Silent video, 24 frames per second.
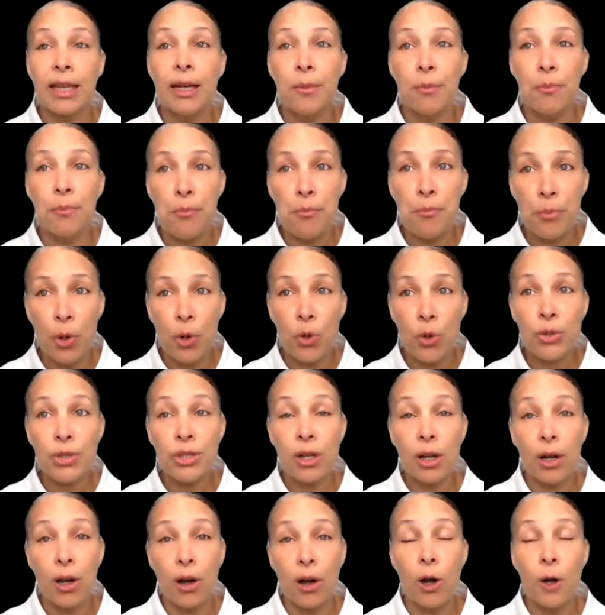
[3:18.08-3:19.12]
Most
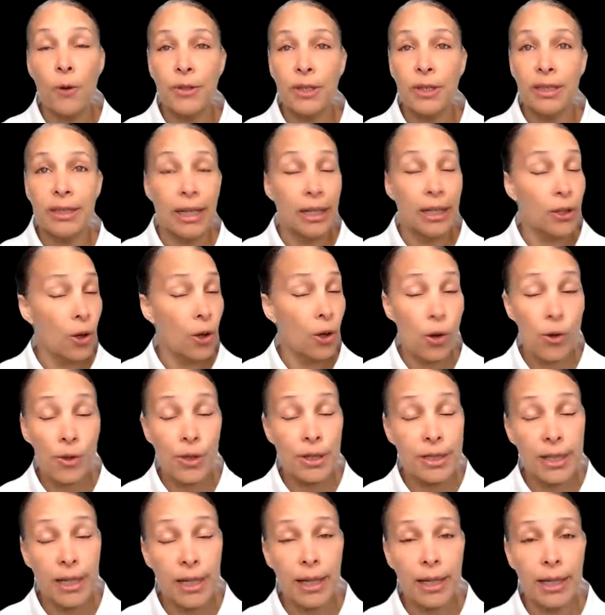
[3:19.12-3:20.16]
often, not all the
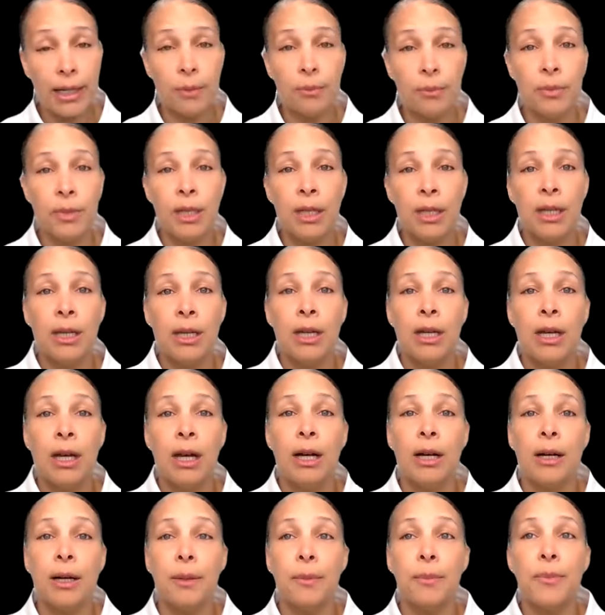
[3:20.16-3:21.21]
time,
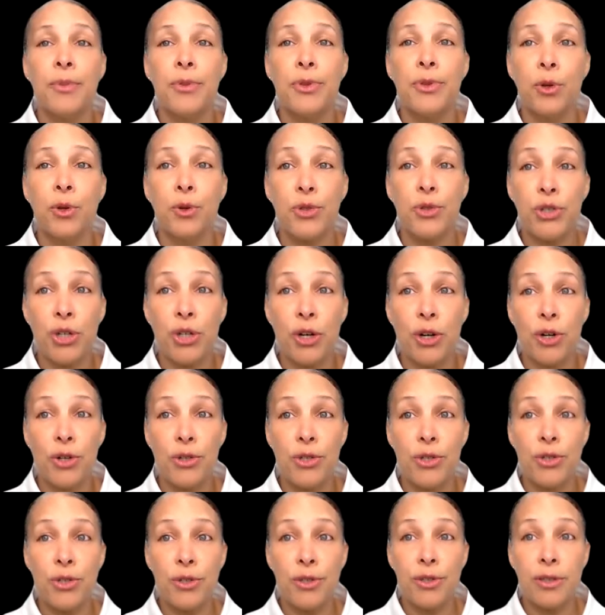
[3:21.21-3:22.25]
those
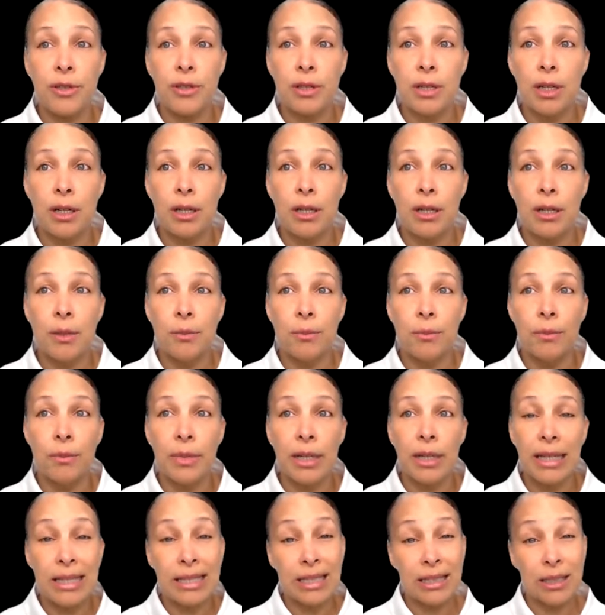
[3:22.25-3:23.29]
charges end
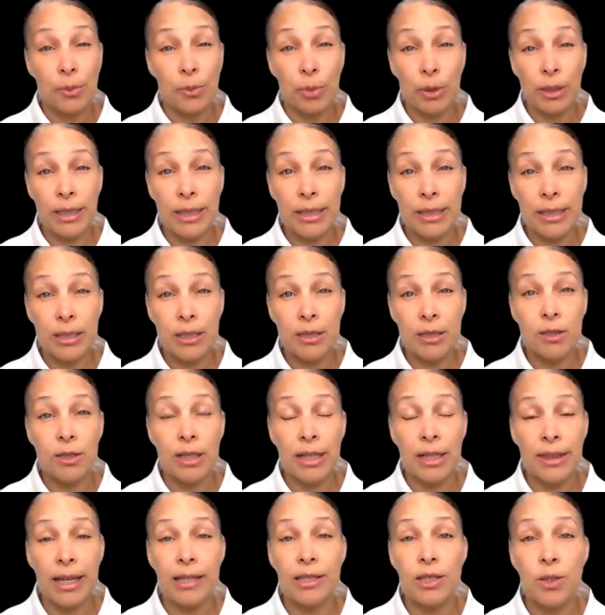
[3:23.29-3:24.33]
in a plea deal,
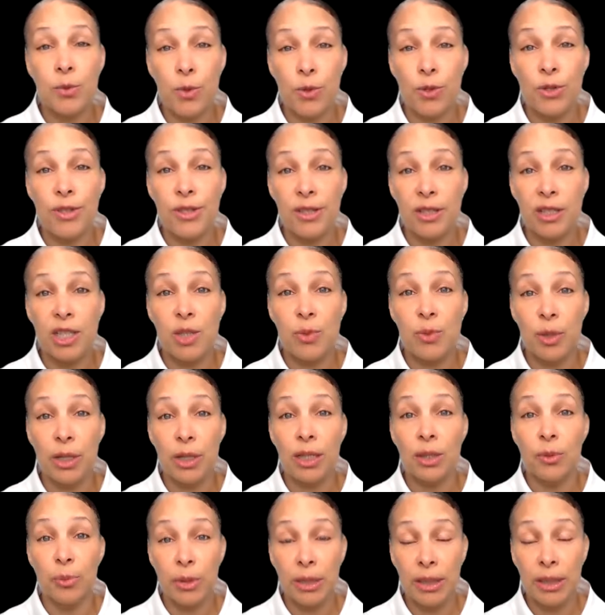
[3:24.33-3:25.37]
and that's where the
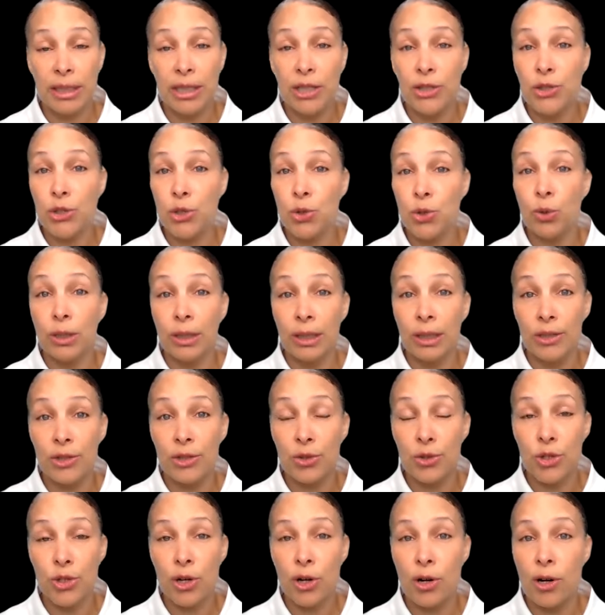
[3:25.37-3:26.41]
suspect pleads to a lesser
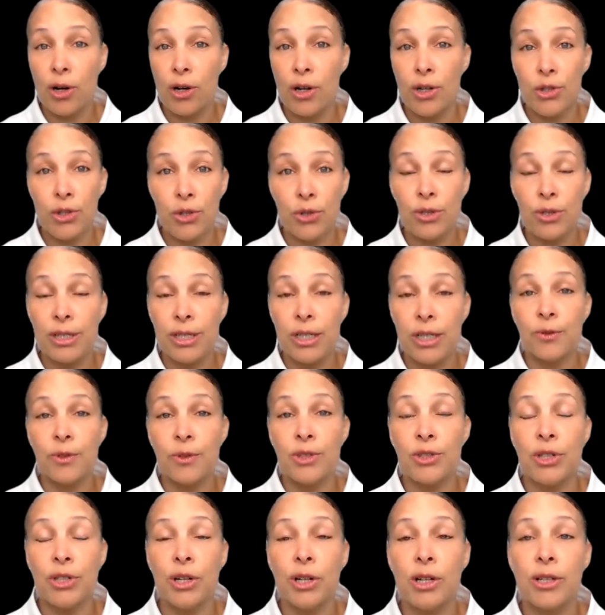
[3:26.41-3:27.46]
charge or a different
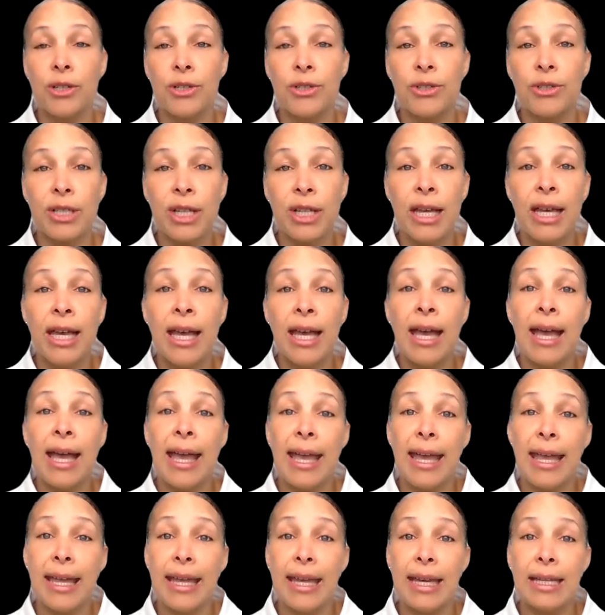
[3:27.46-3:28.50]
charge,
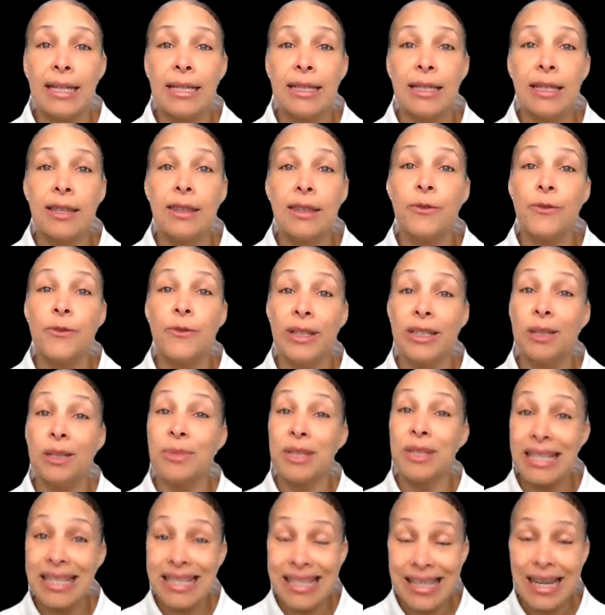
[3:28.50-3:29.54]
and the victim
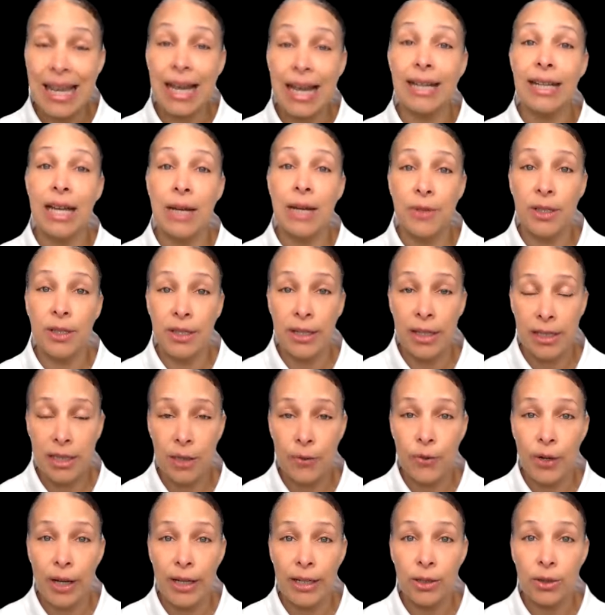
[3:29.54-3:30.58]
does not have to
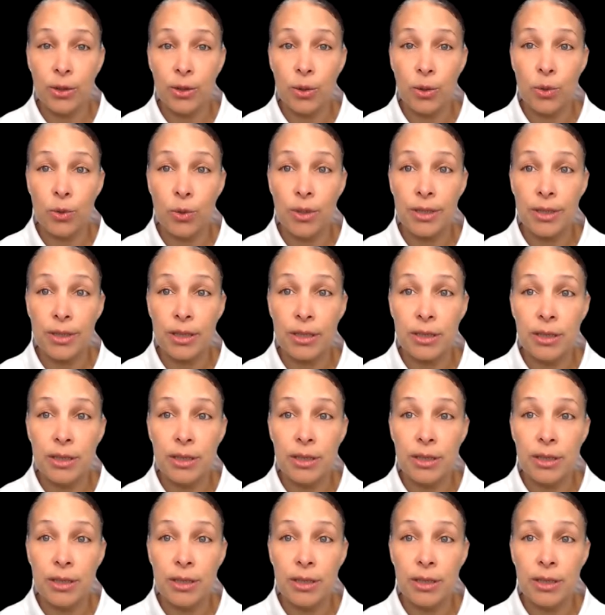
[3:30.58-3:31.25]
testify in court.